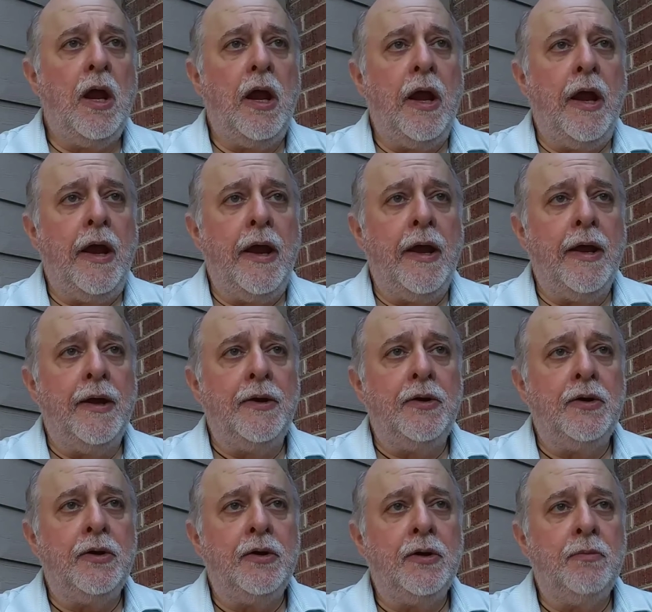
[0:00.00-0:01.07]

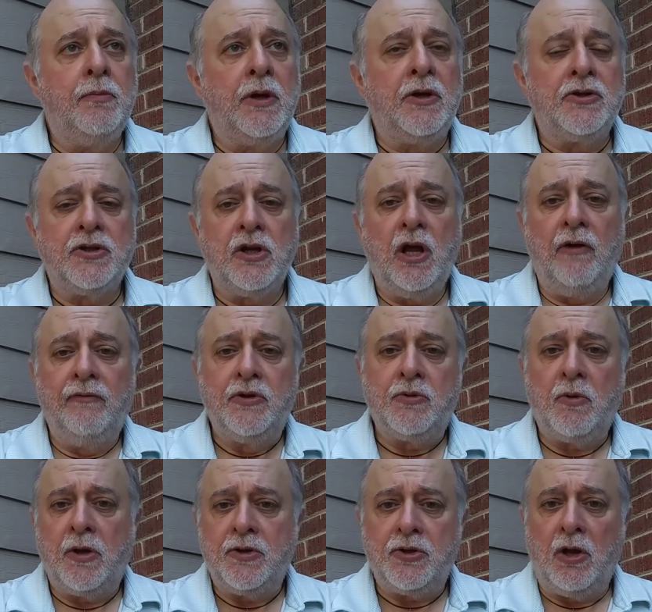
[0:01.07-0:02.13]
And because love is
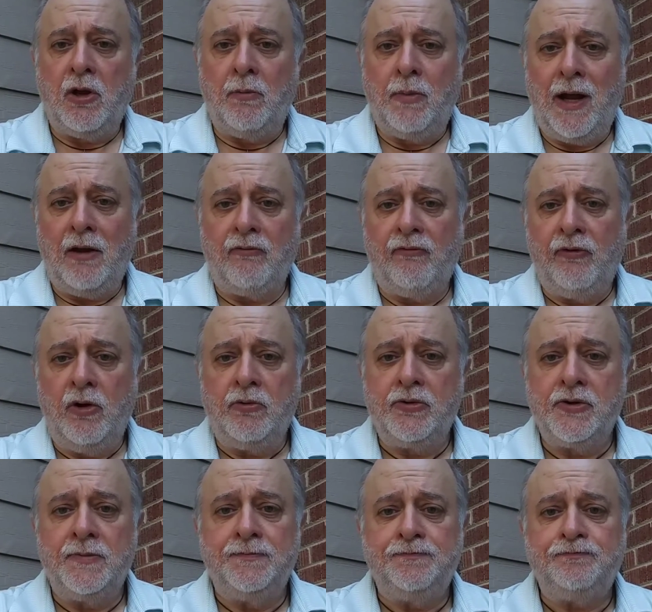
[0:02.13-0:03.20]
what it's all about,
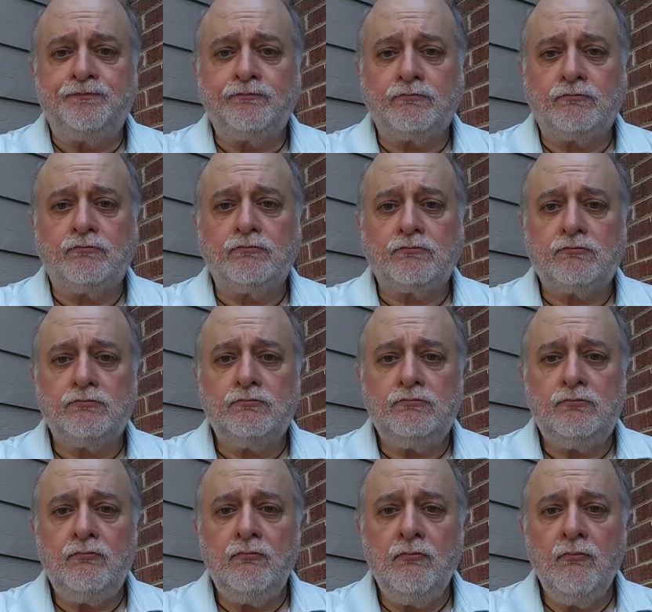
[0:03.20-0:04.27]
folks.
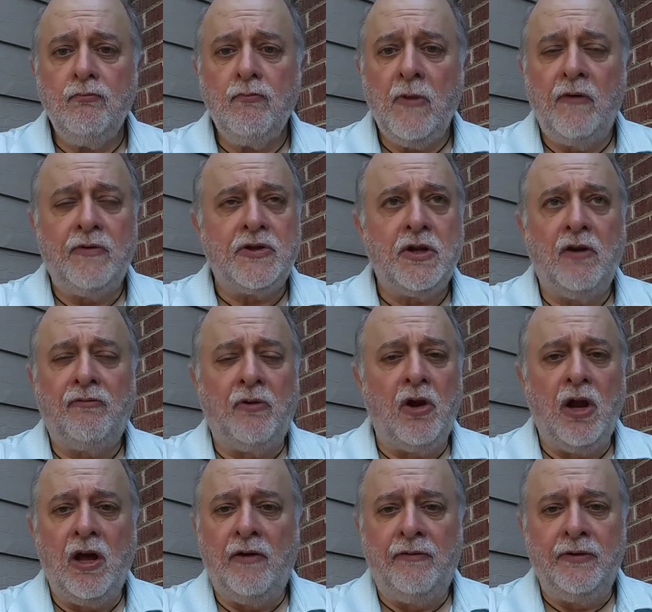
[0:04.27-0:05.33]
If it's not for
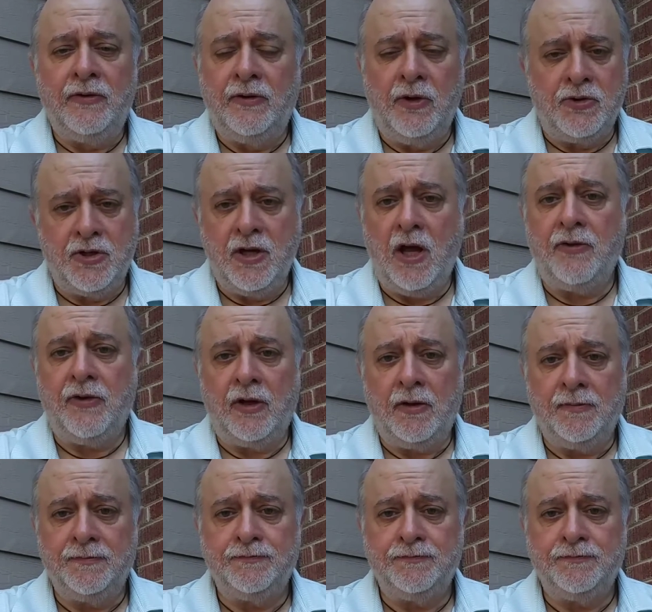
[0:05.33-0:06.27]
love, there's nothing.